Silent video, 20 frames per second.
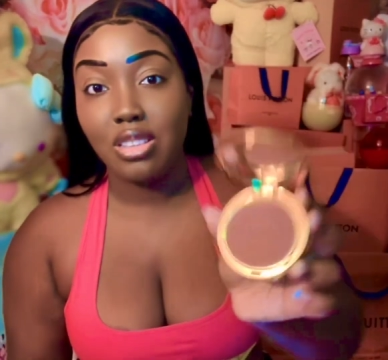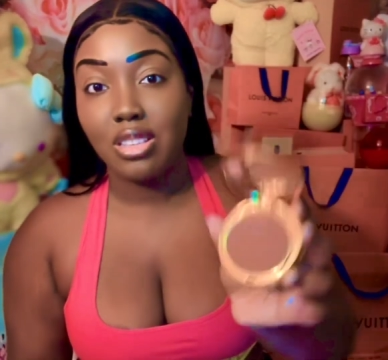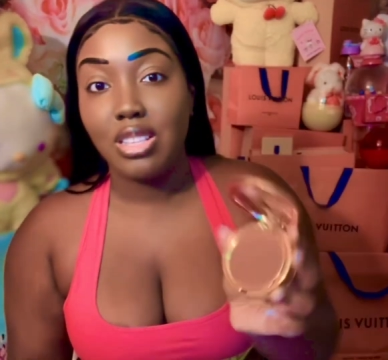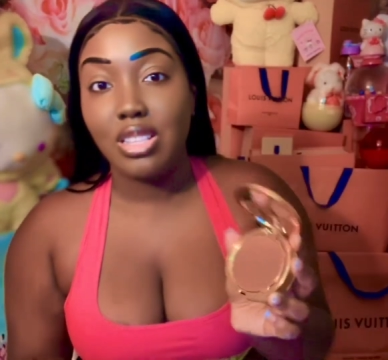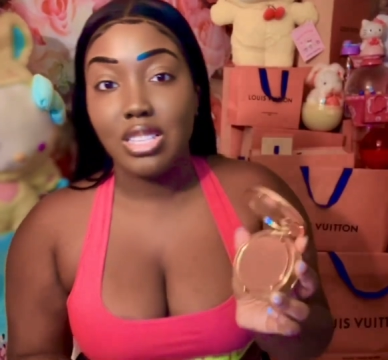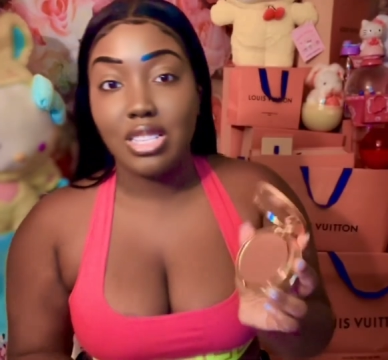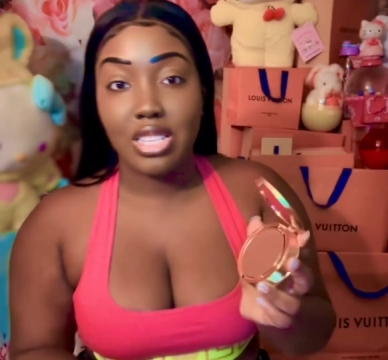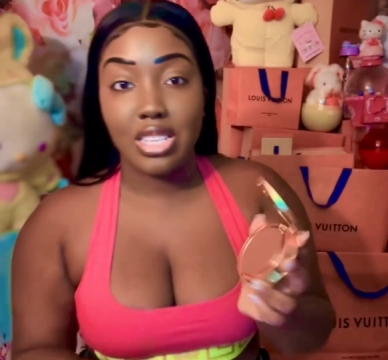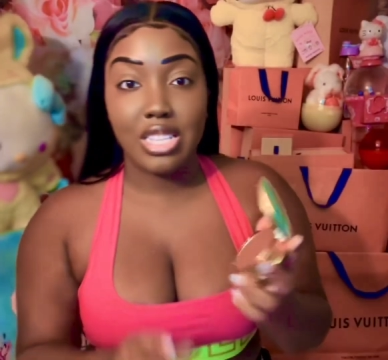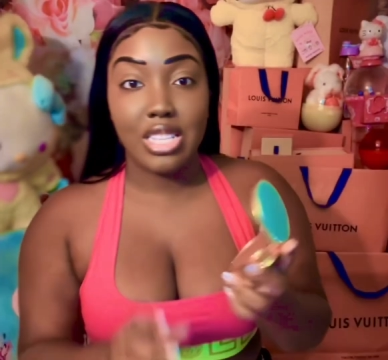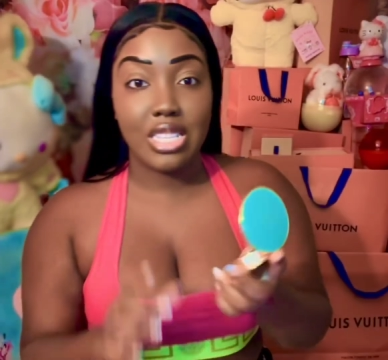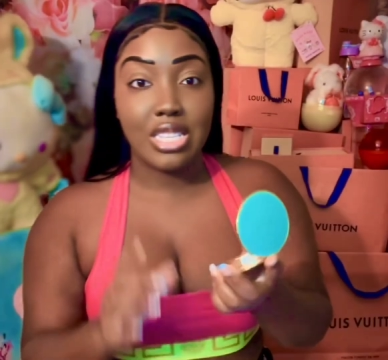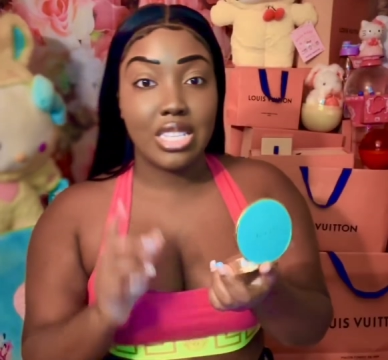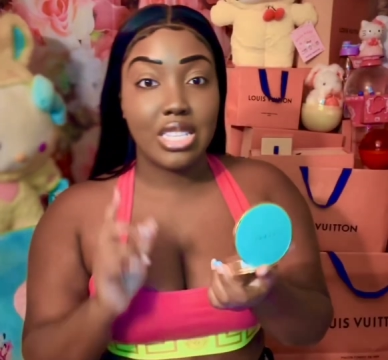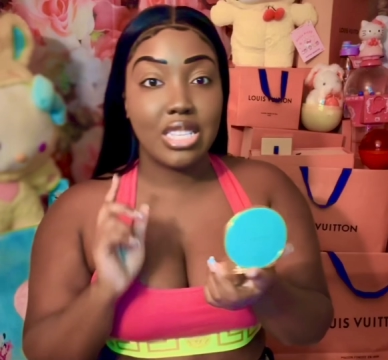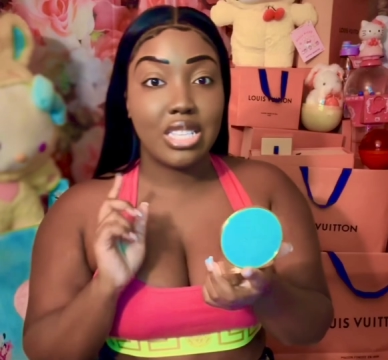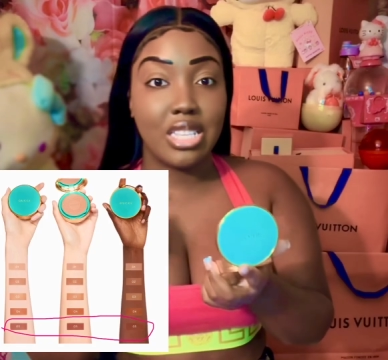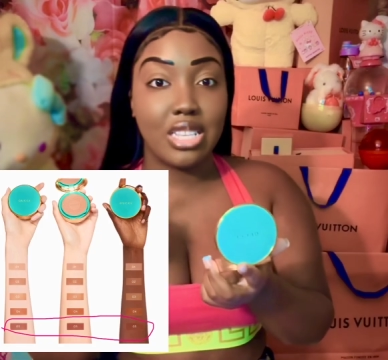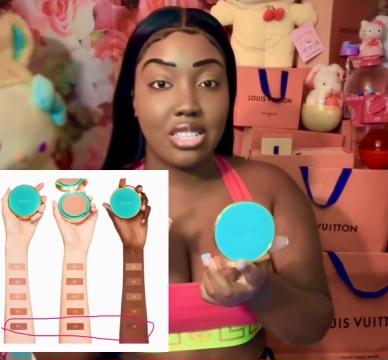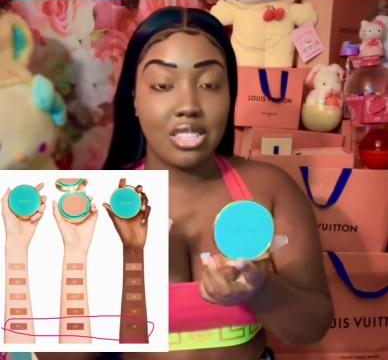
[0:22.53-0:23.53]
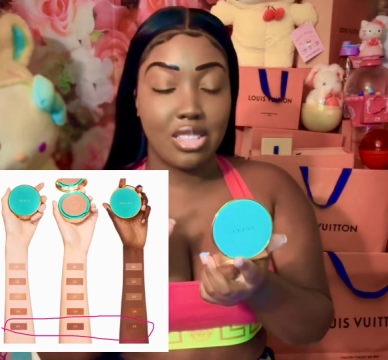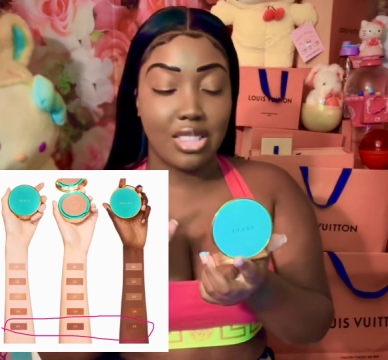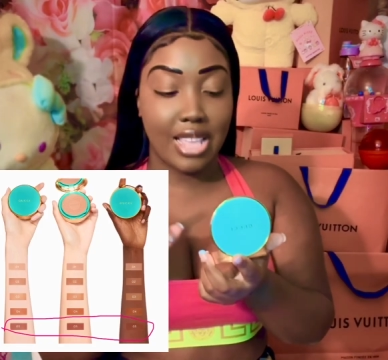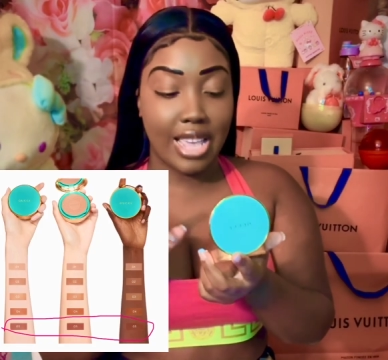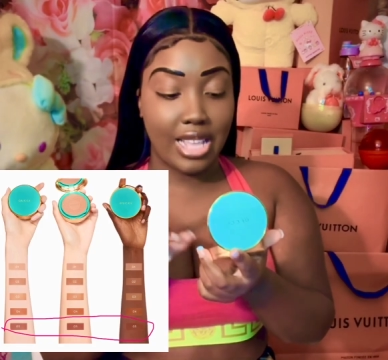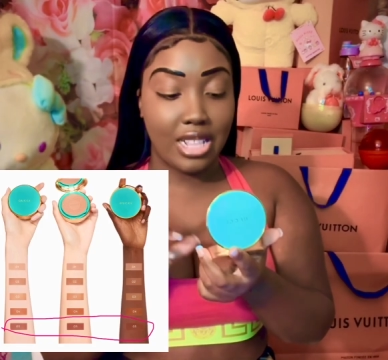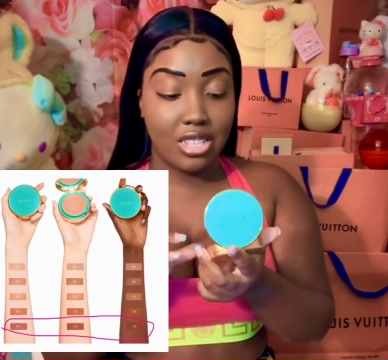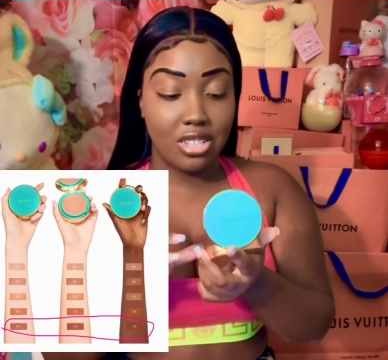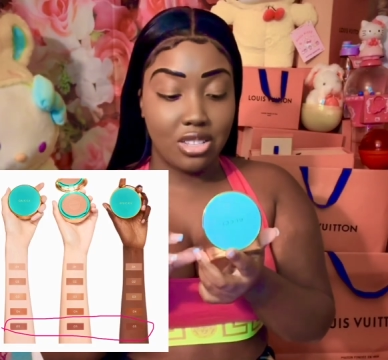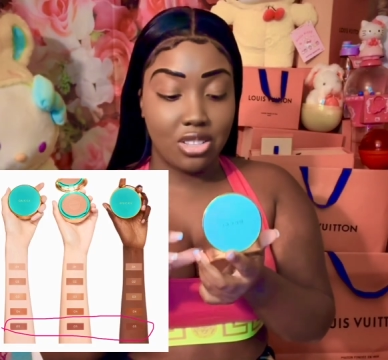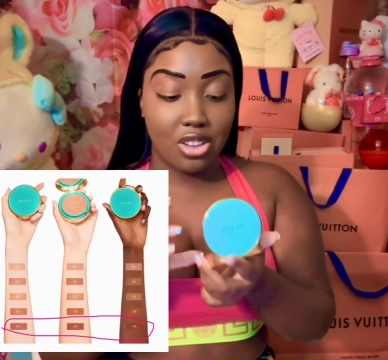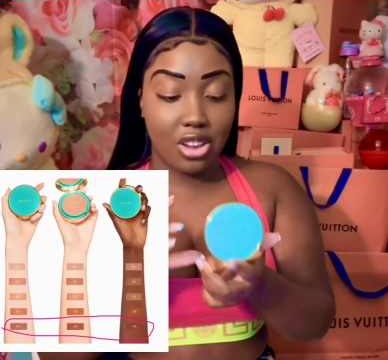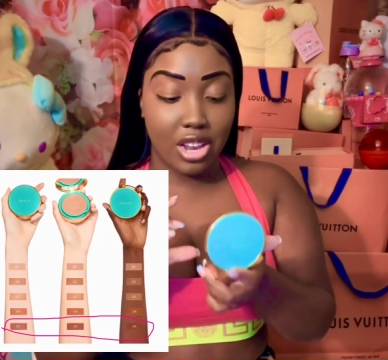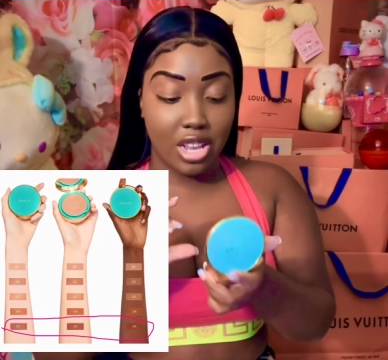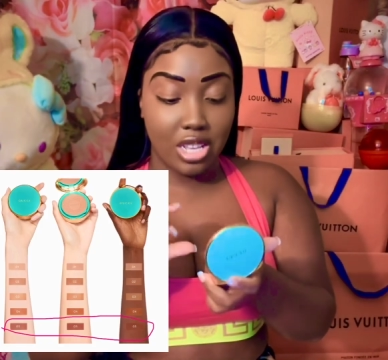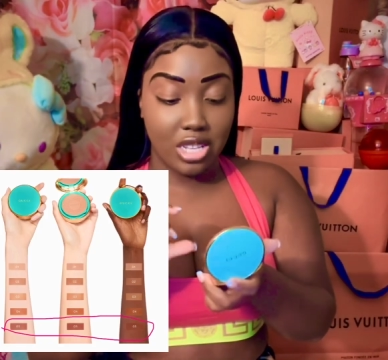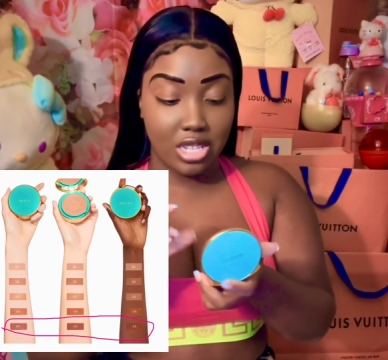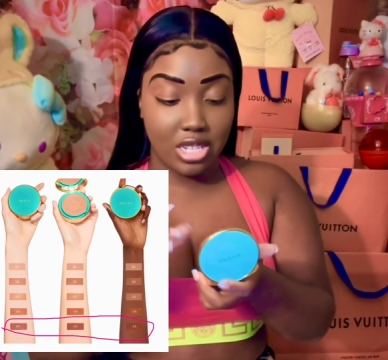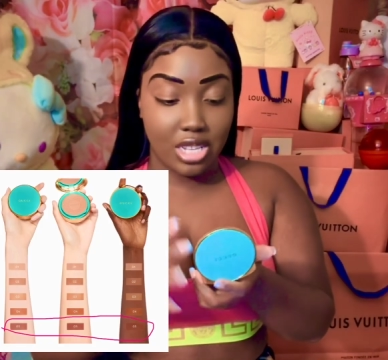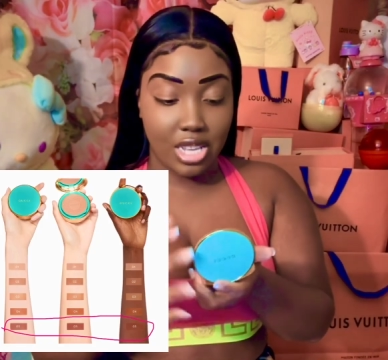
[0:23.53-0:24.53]
So this is the
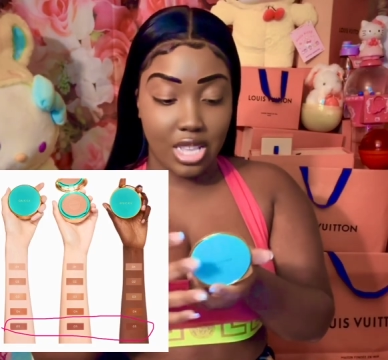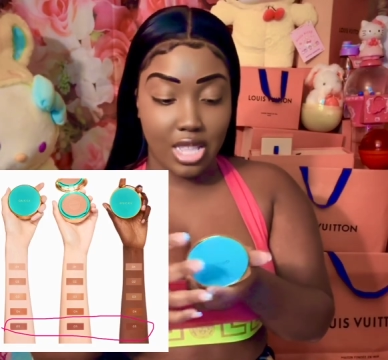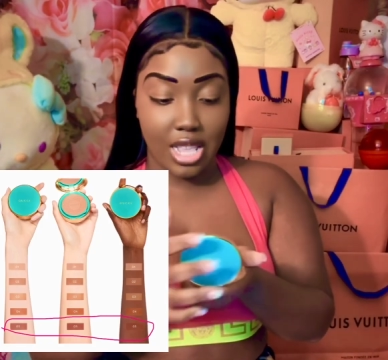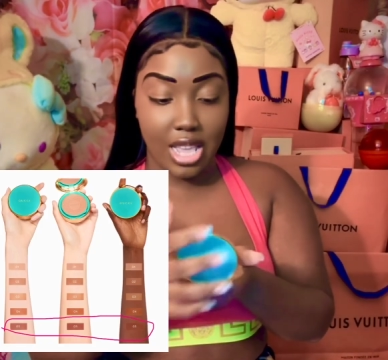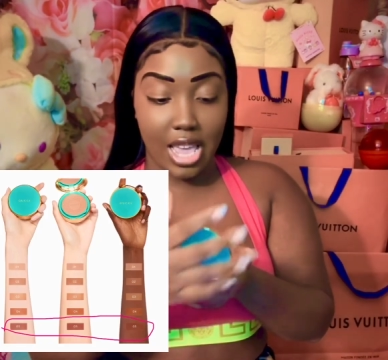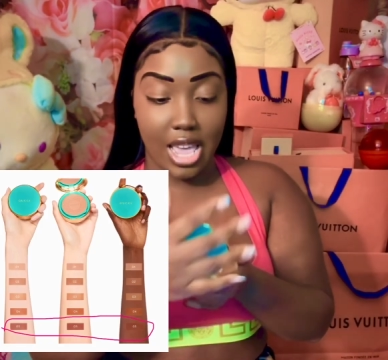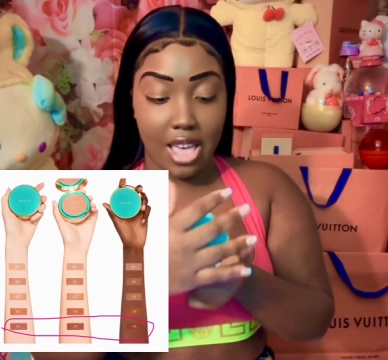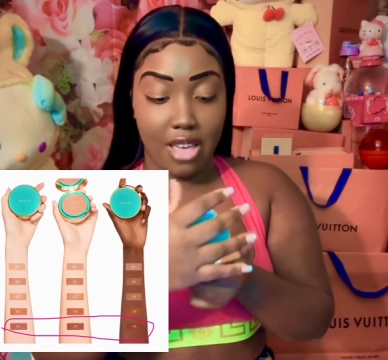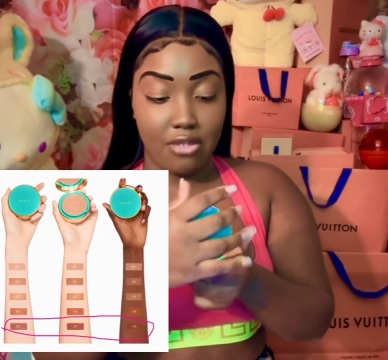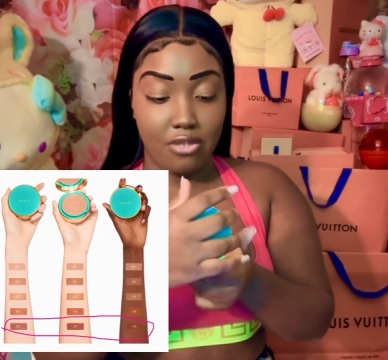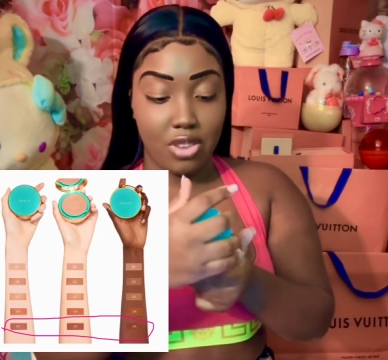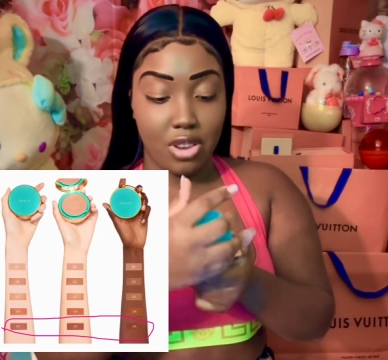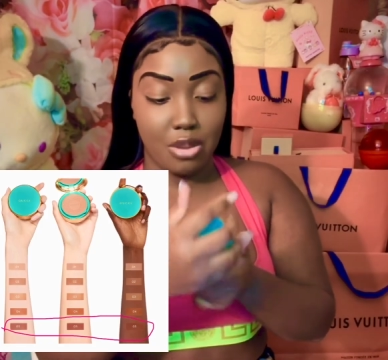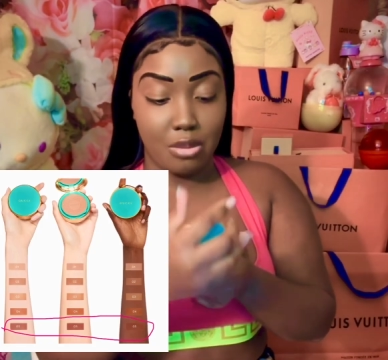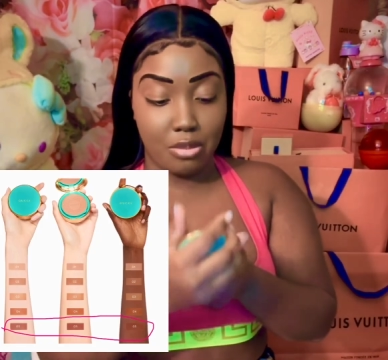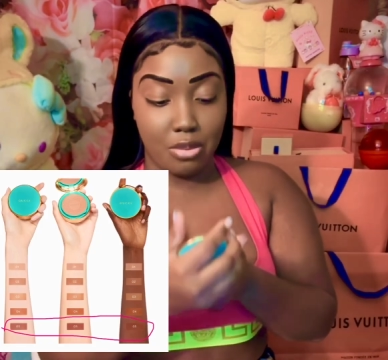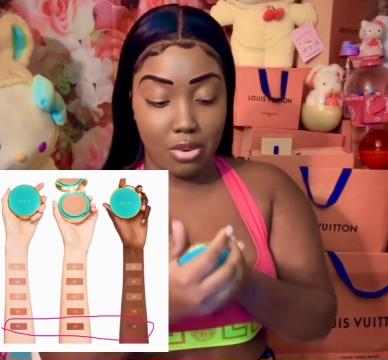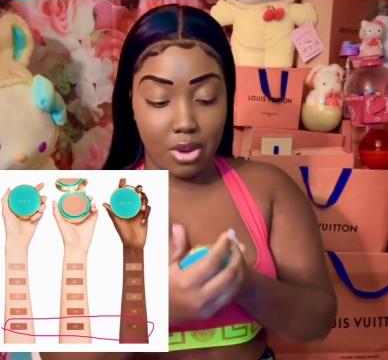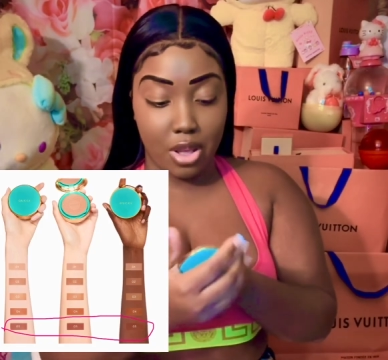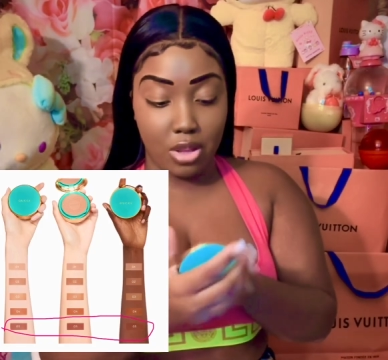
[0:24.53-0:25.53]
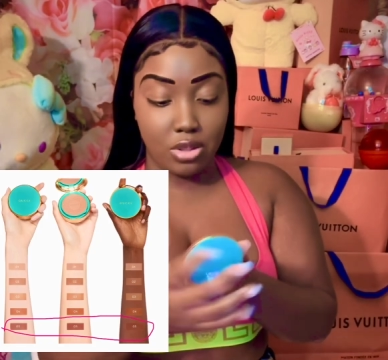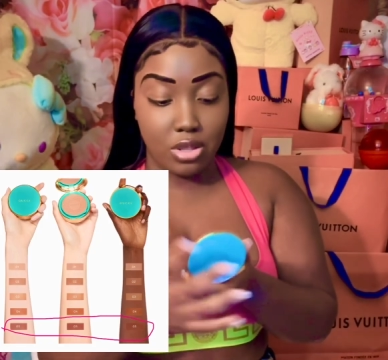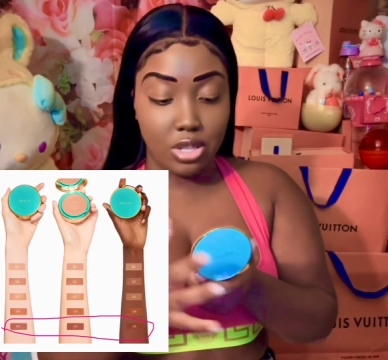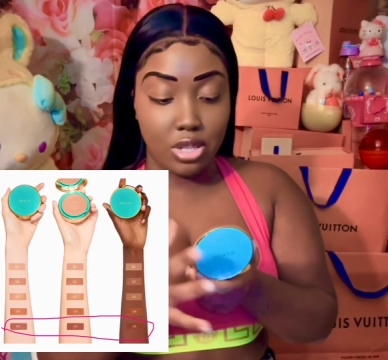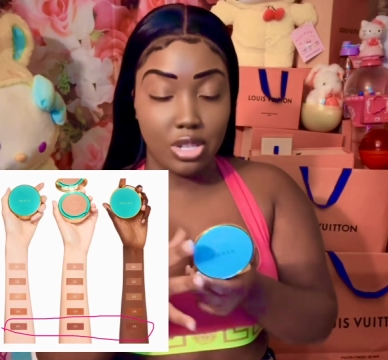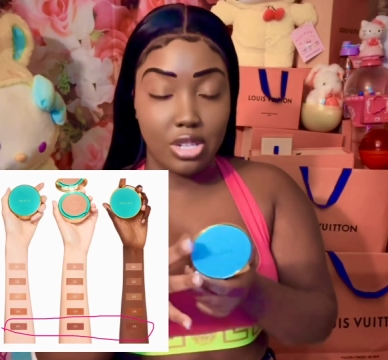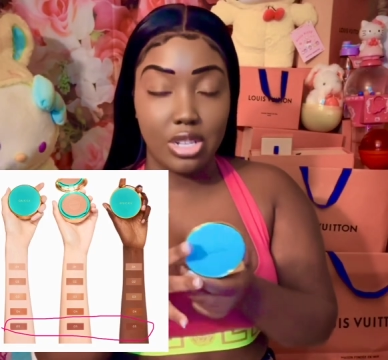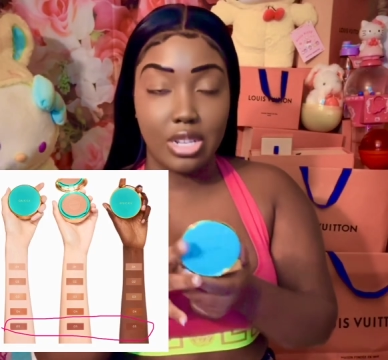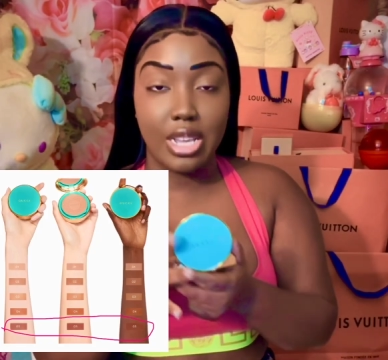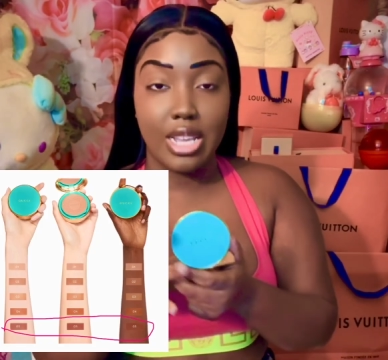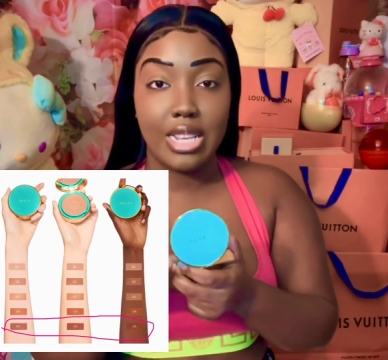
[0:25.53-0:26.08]
darkest shade they have in the bronzer,